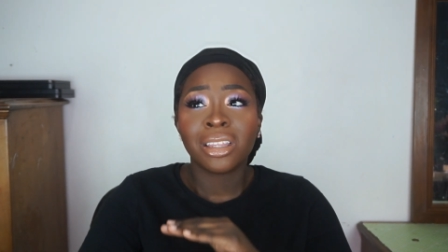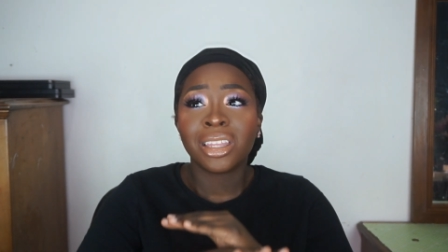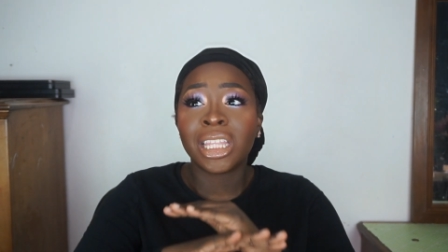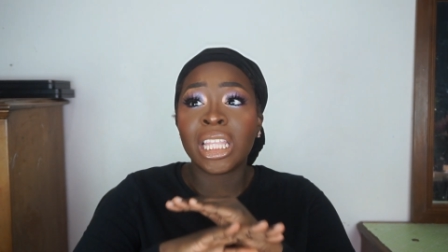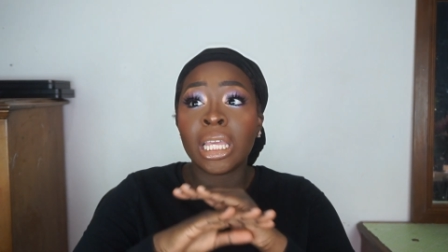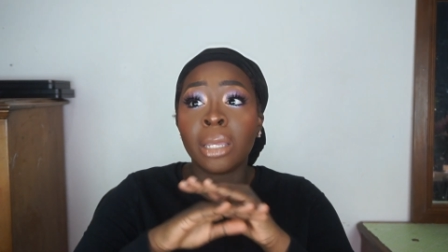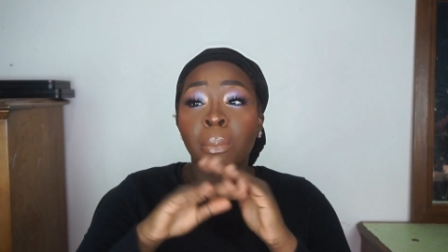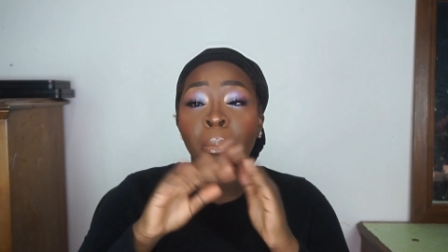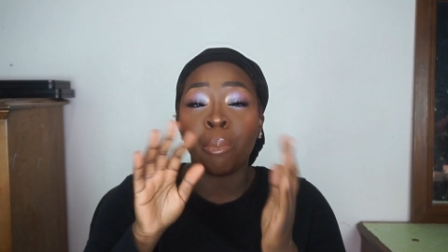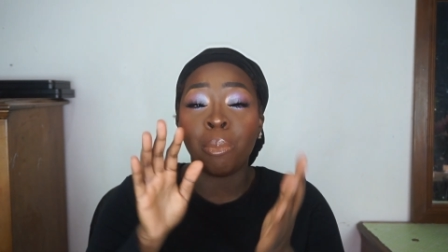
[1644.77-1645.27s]

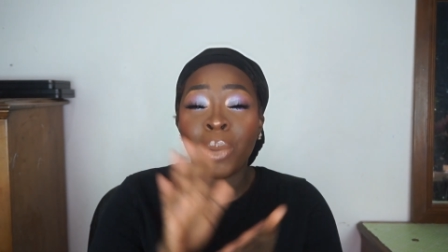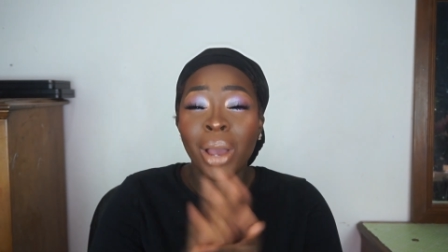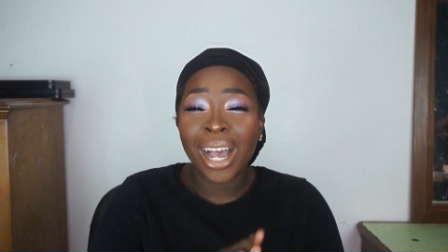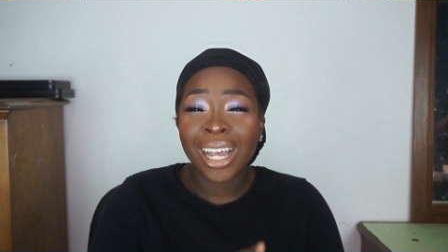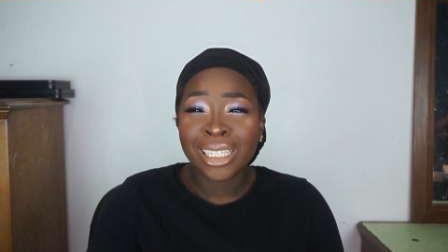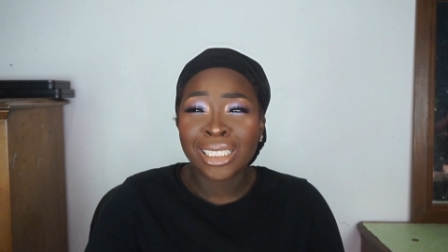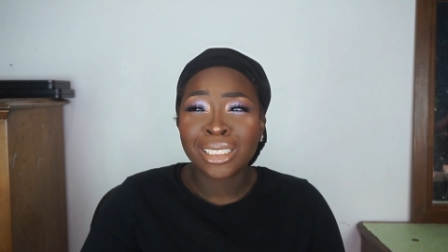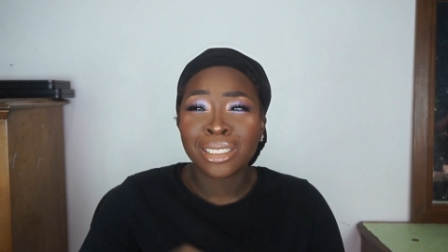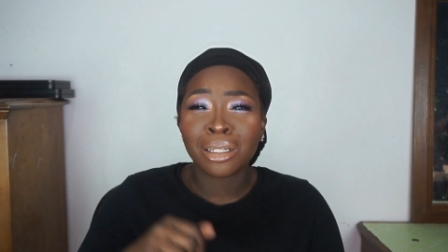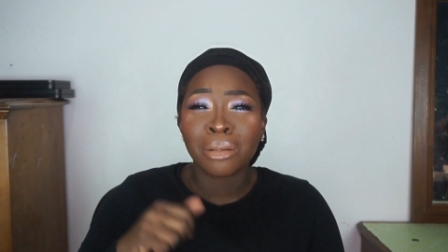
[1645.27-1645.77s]
The
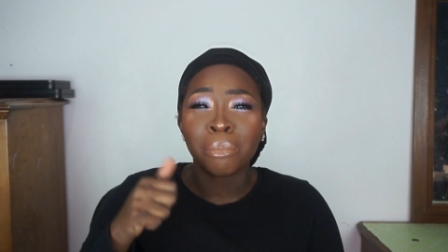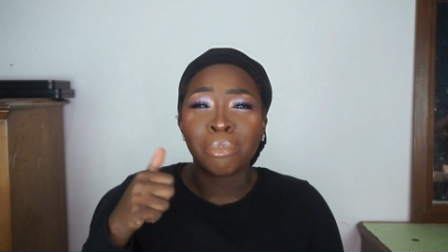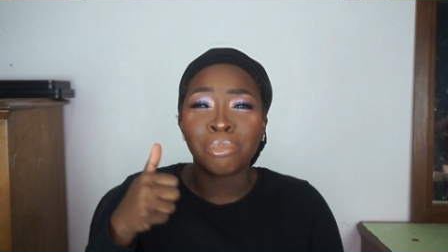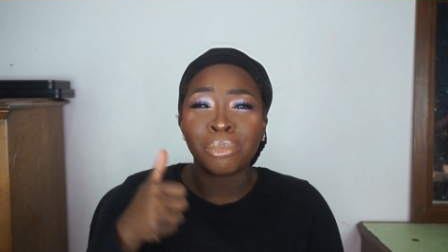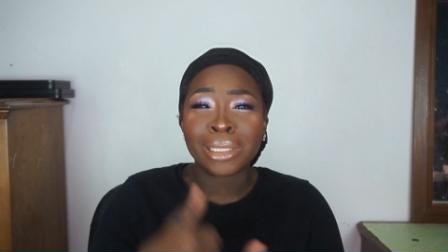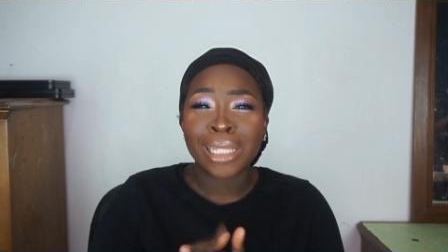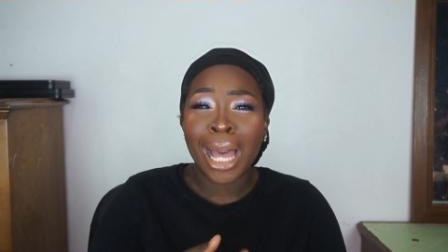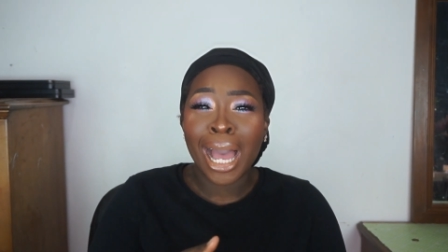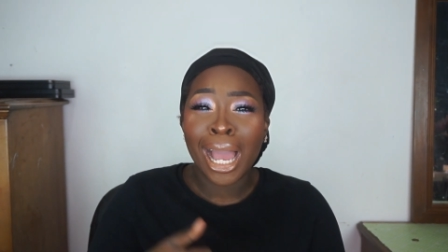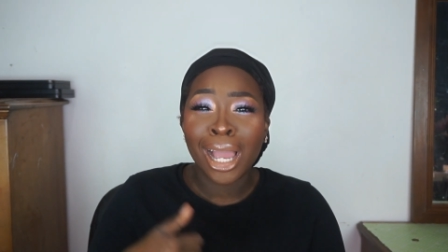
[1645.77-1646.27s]
best
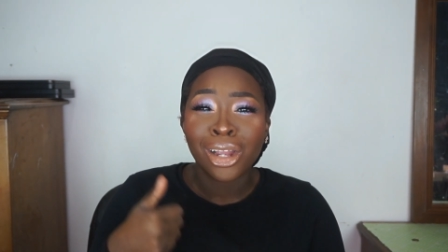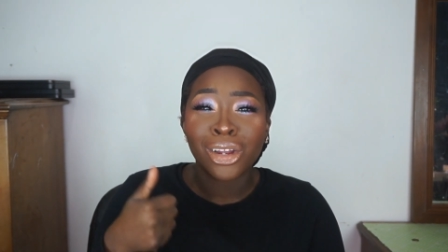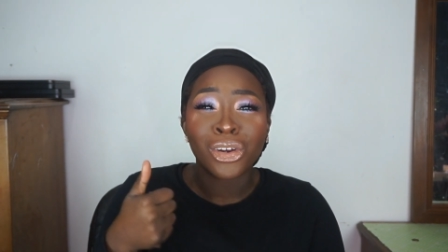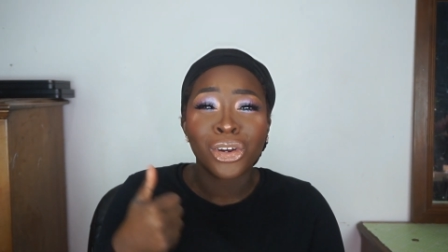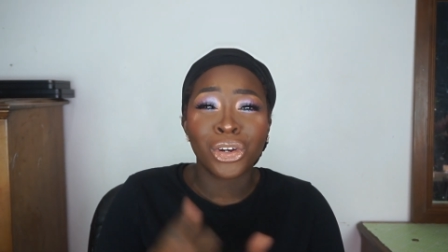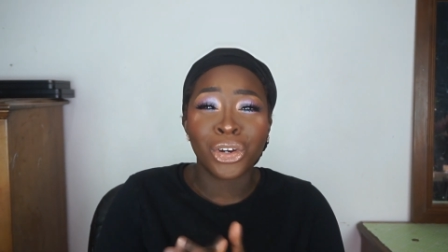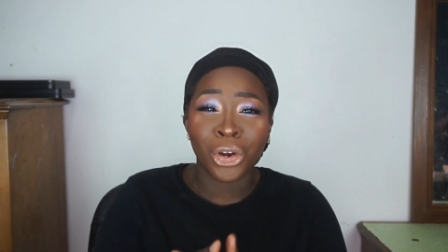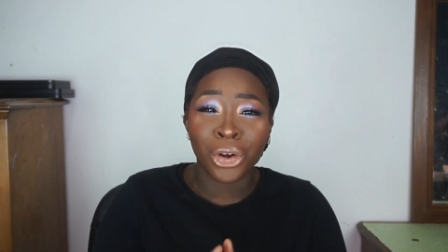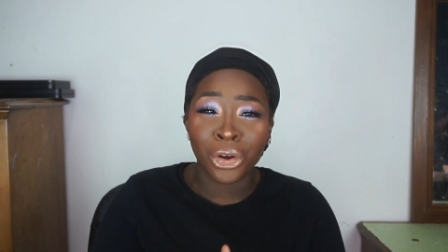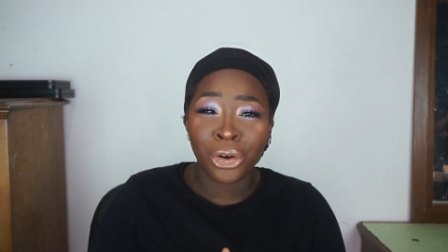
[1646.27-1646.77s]

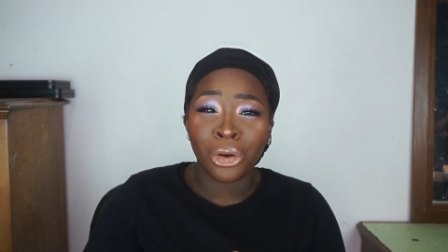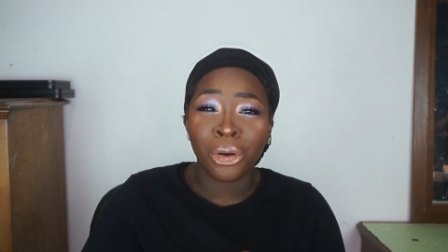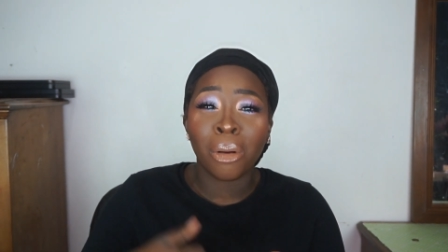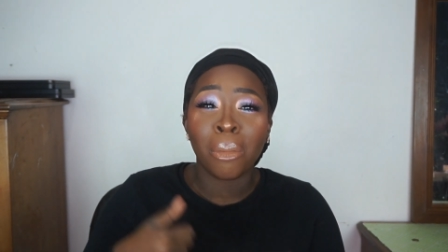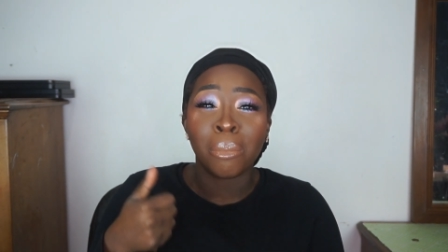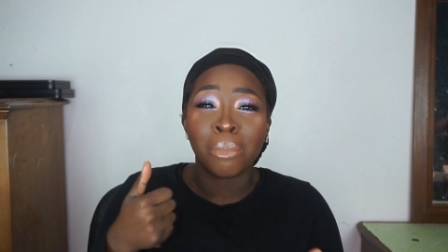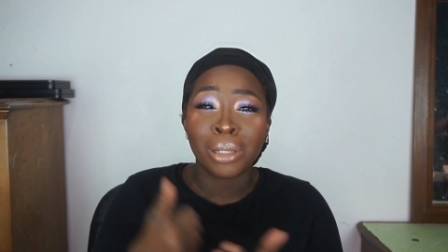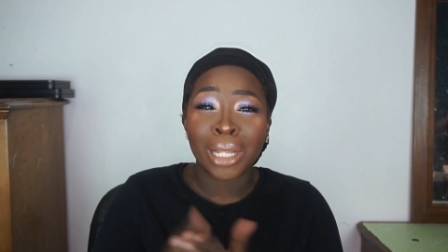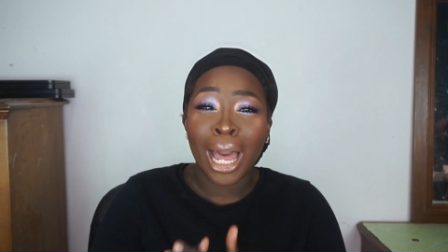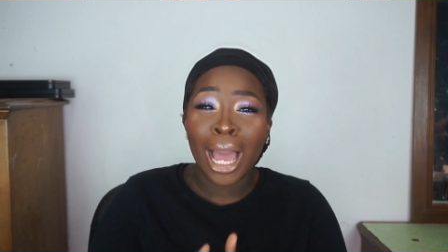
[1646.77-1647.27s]
black
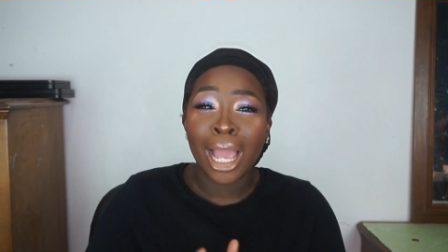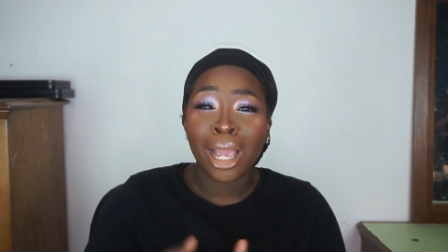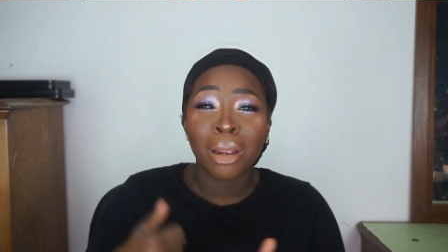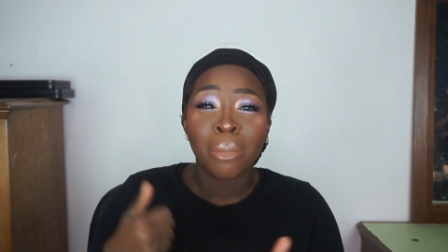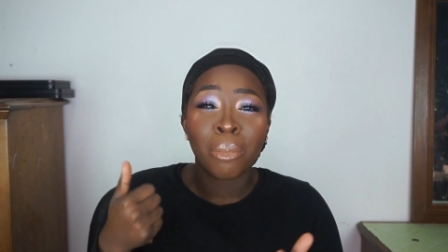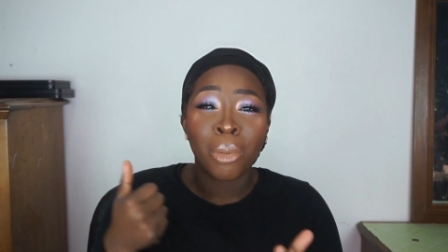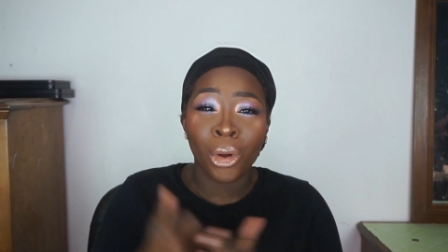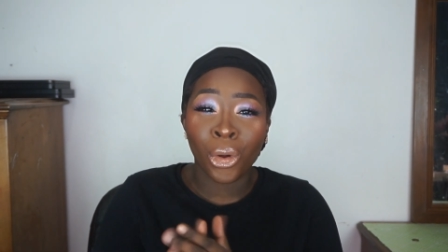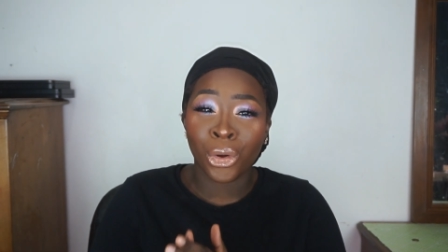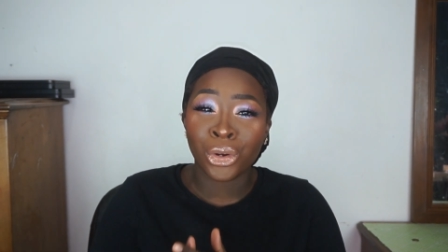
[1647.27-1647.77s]
girl,
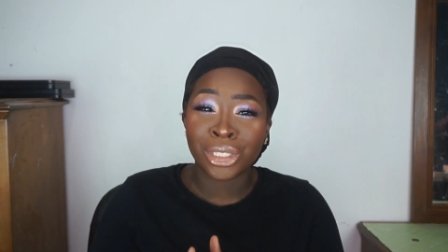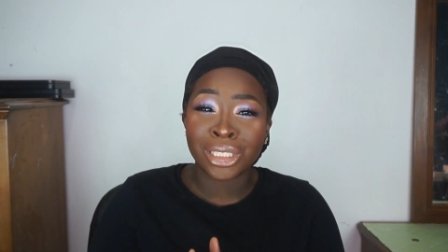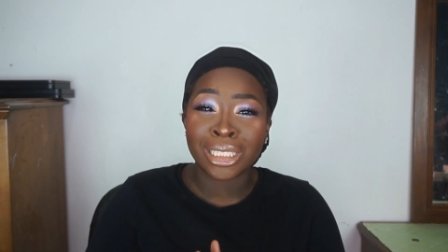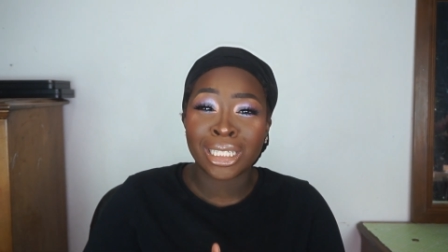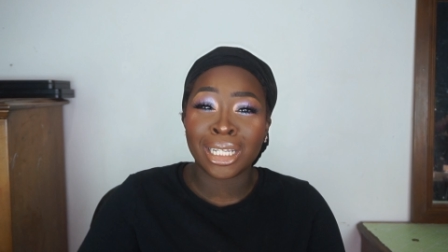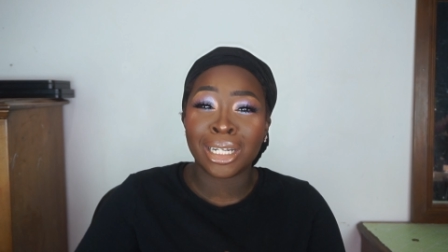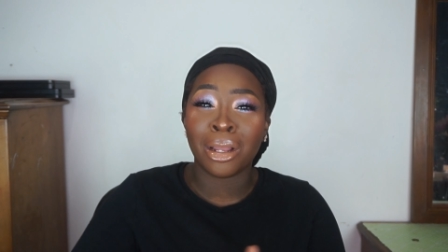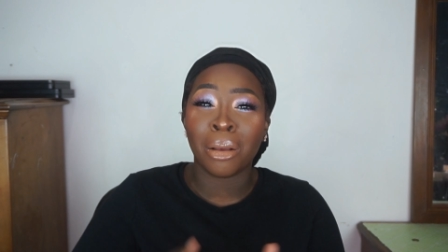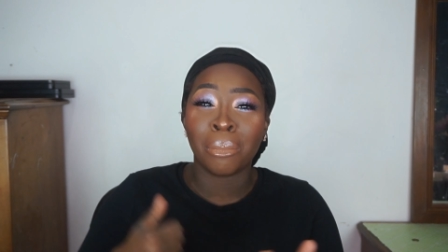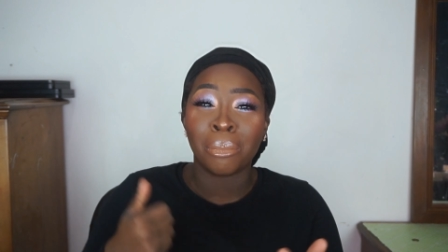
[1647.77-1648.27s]
black
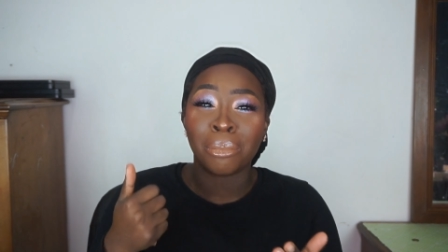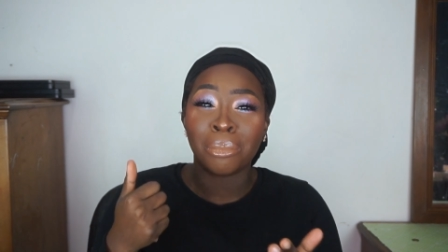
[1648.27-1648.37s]
person,